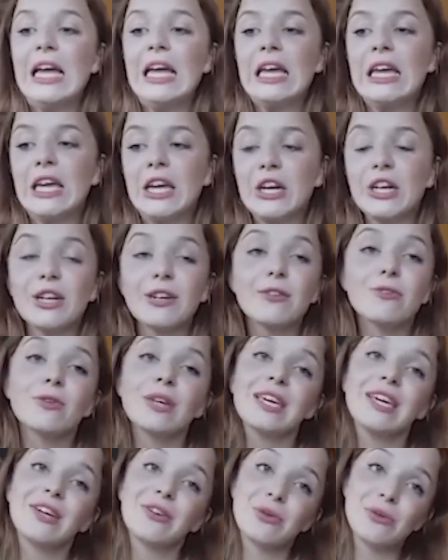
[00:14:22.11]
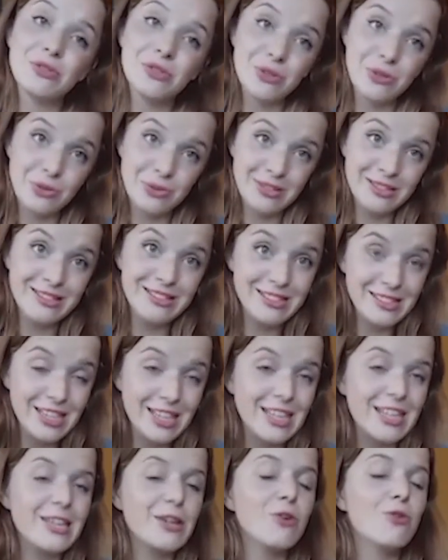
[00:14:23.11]
Here we can also
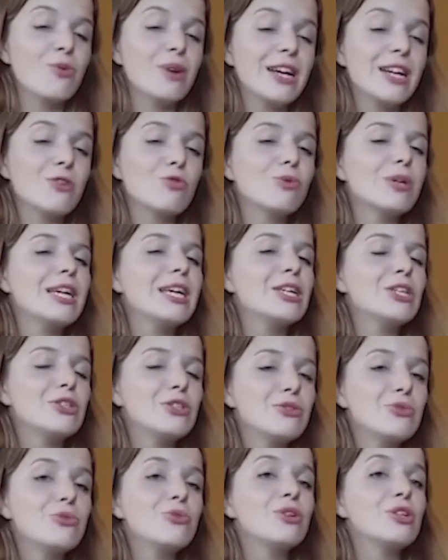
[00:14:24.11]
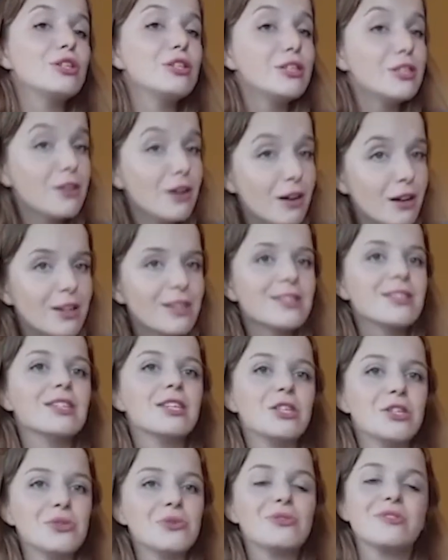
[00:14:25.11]
see when we do not
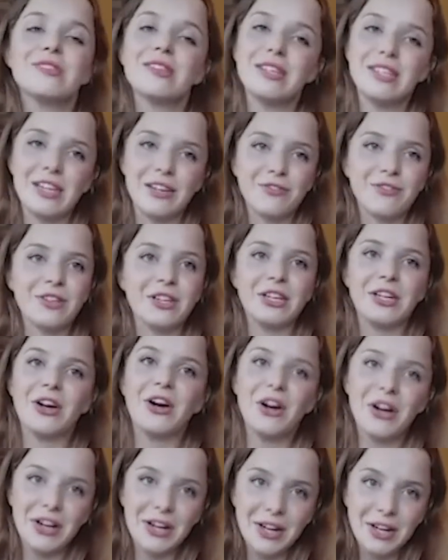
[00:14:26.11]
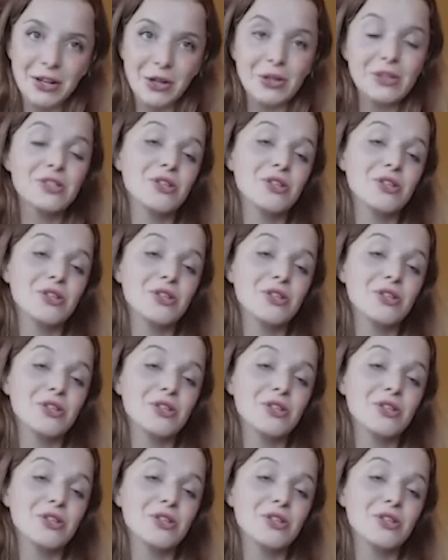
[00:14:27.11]
use a definite article.